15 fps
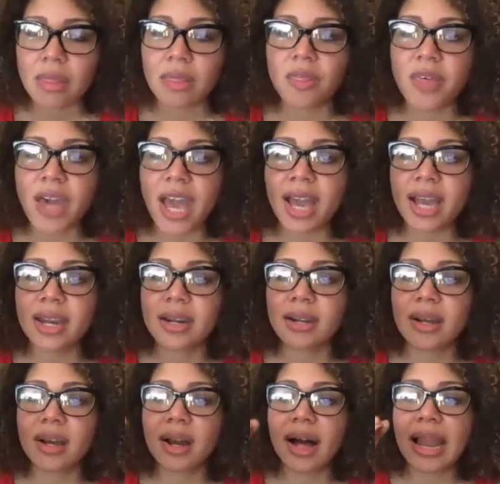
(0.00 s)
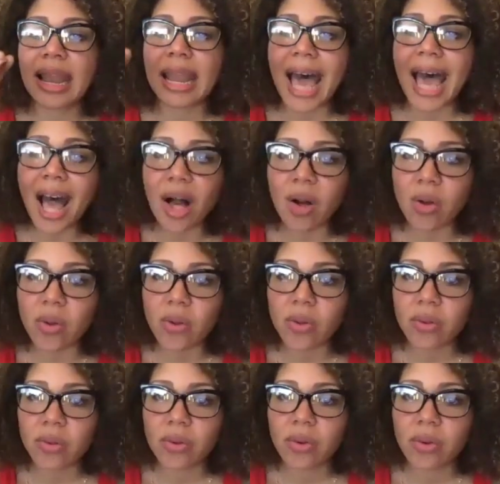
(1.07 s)
that allow
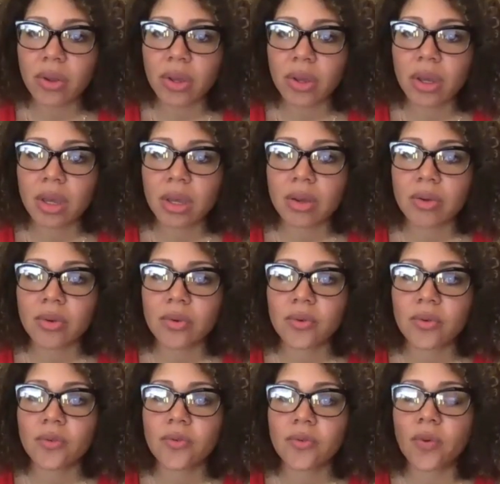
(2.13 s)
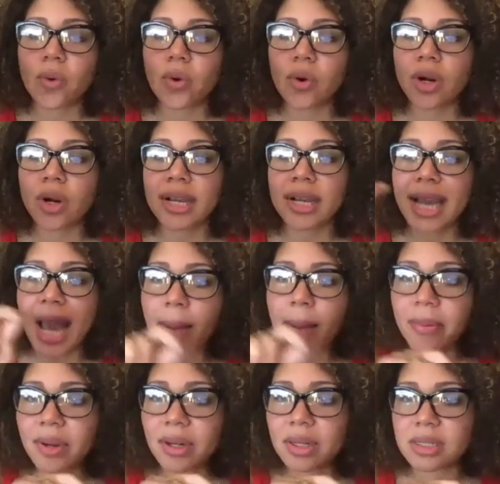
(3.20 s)
for
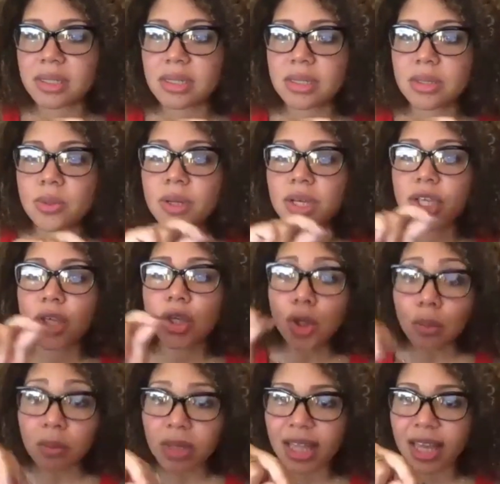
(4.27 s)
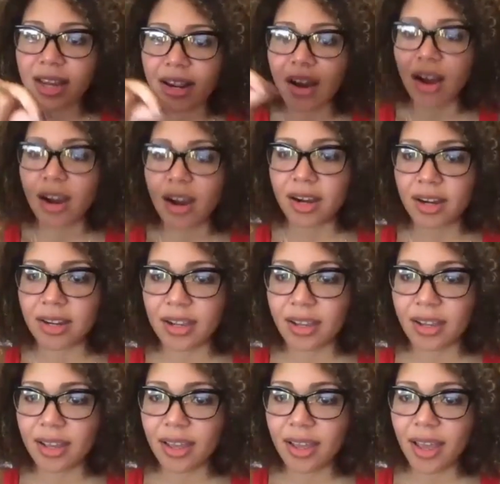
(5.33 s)
capitalists to accumulate art
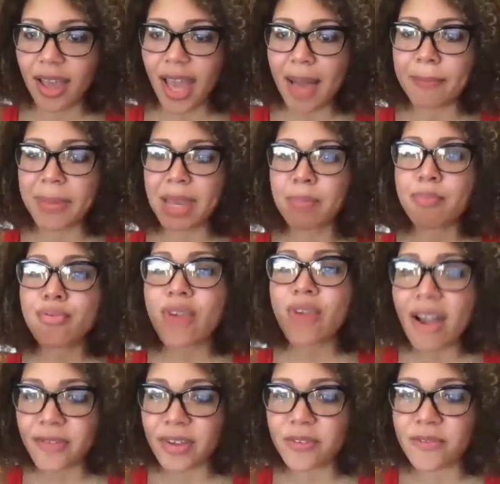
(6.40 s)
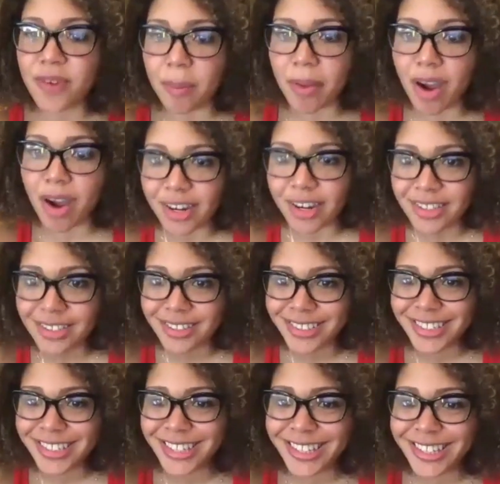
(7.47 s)
and make profit from art
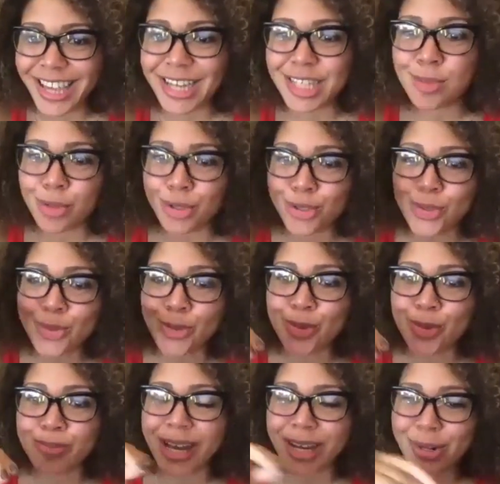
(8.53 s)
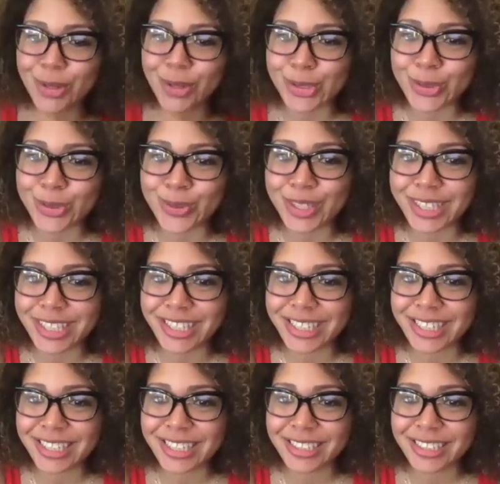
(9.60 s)
that is produced by cultural workers,